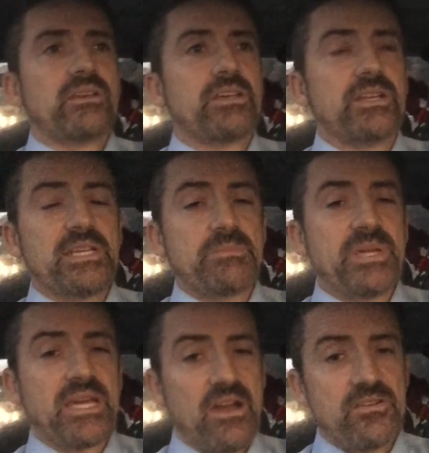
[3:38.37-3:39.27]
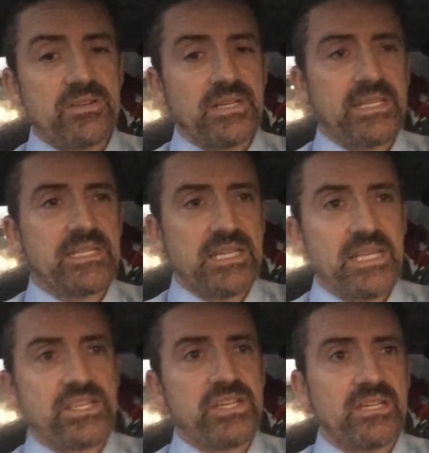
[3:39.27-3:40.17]
You need to be currently
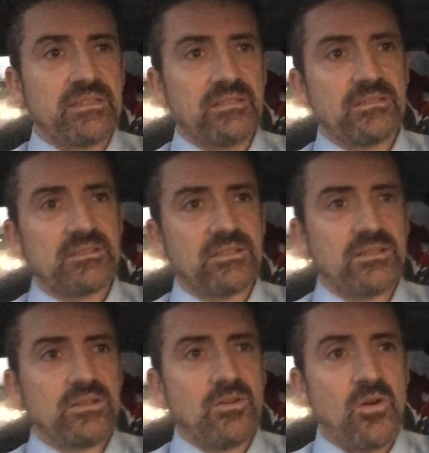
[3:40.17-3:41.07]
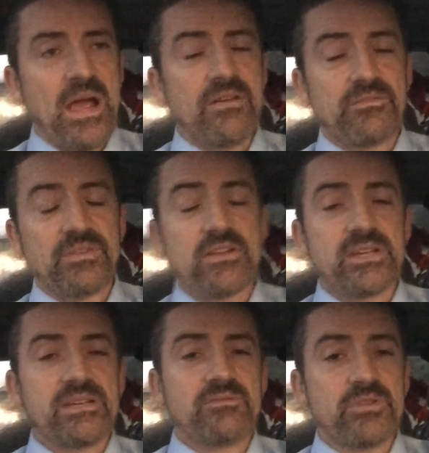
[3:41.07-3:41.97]
teaching or have
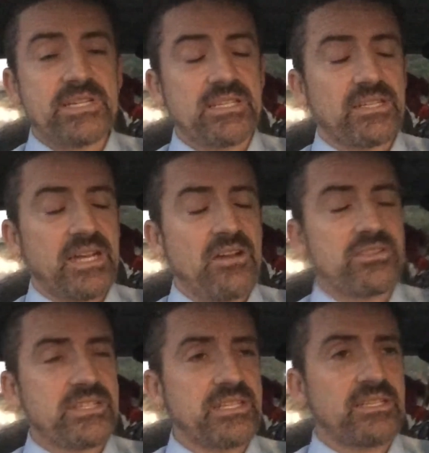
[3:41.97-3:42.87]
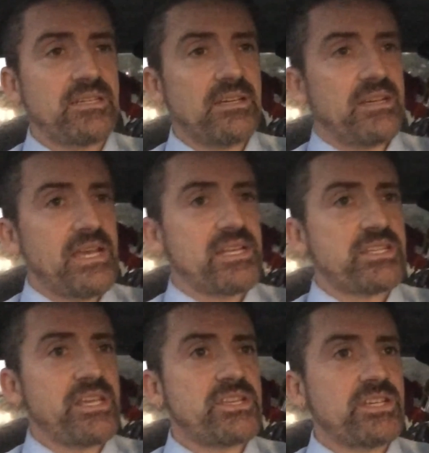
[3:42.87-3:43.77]
very recent currency in
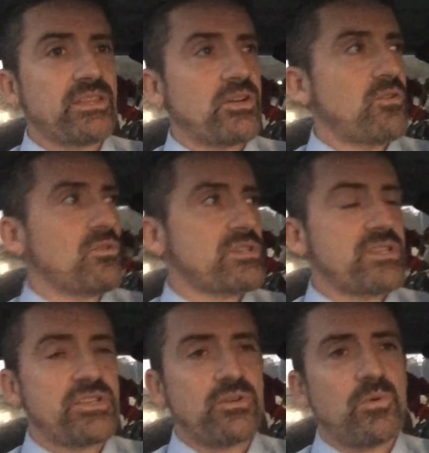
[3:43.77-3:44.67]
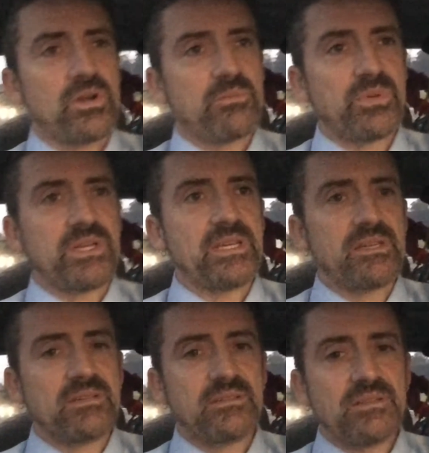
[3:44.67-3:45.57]
teaching the course that you want to be
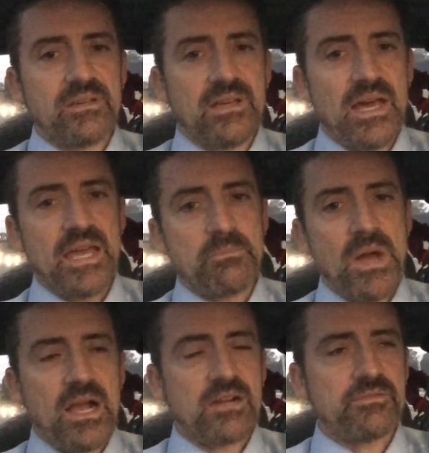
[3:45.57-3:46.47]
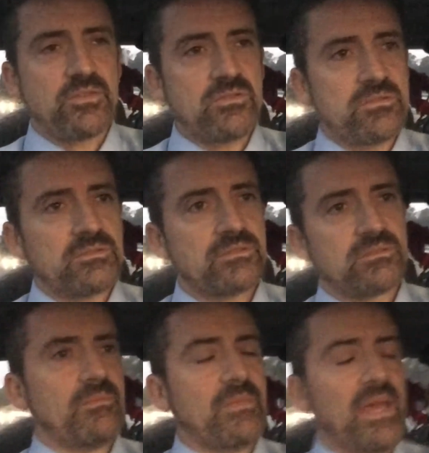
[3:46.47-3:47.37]
a marker for,
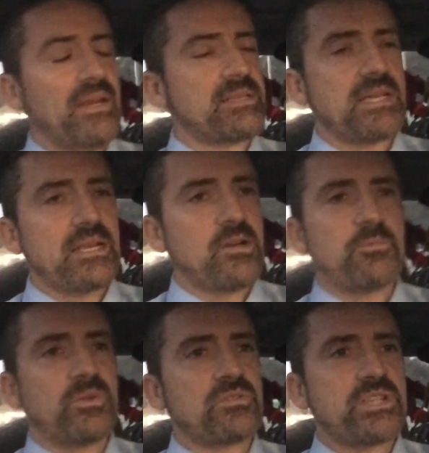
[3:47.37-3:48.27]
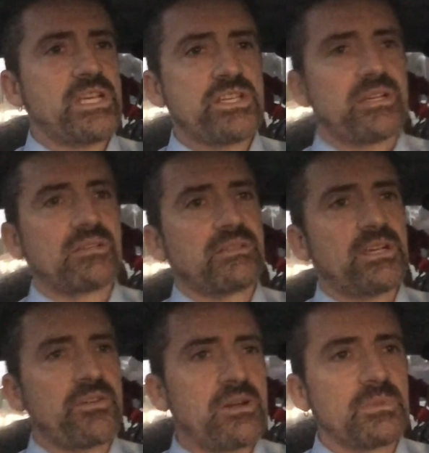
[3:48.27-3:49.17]
and it's going to help your teaching
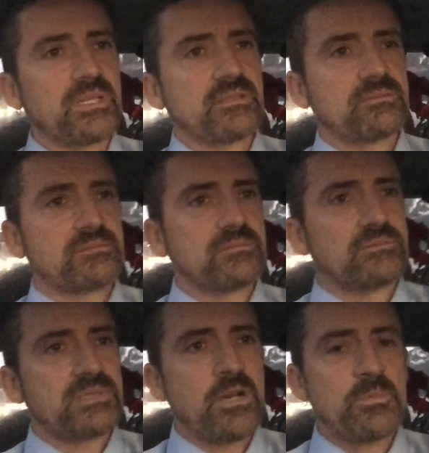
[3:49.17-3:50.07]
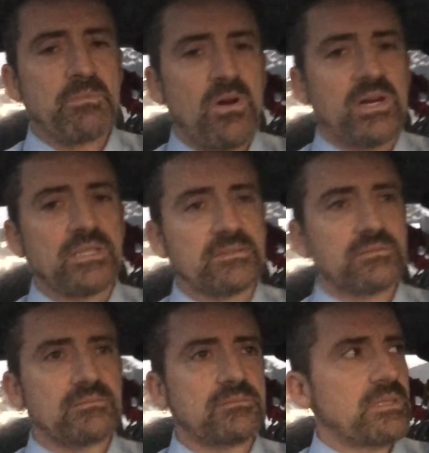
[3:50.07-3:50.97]
incredibly. It's helped mine.
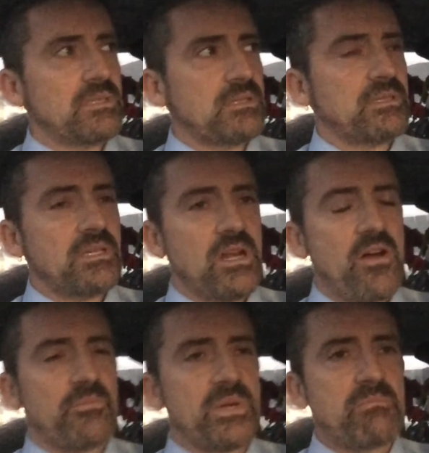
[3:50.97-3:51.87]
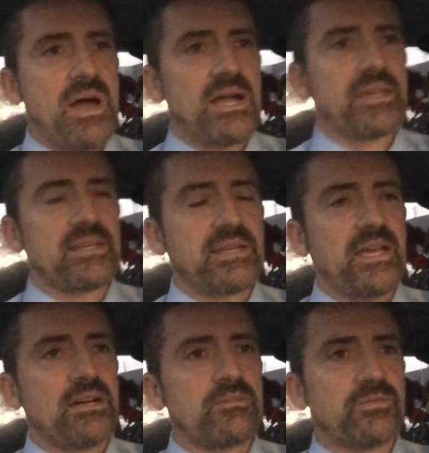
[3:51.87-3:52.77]
And I've been marking
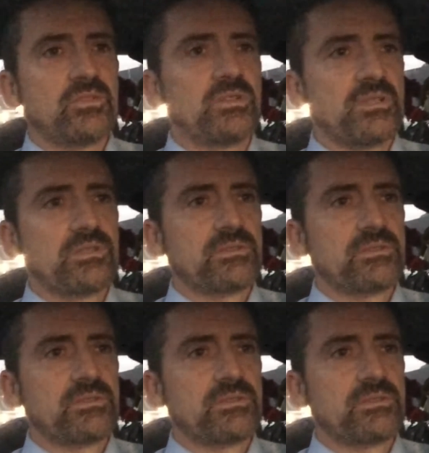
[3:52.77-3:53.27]
now for